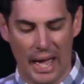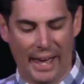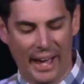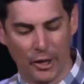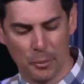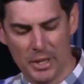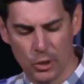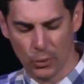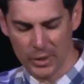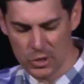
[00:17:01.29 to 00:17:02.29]
how to be
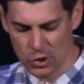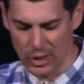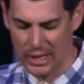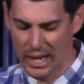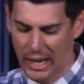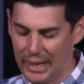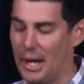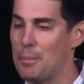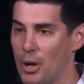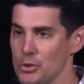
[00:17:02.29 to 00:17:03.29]
Christian in
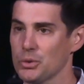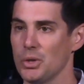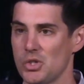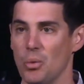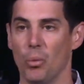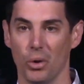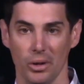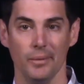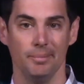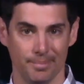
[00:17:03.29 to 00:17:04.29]
a post-Christian world.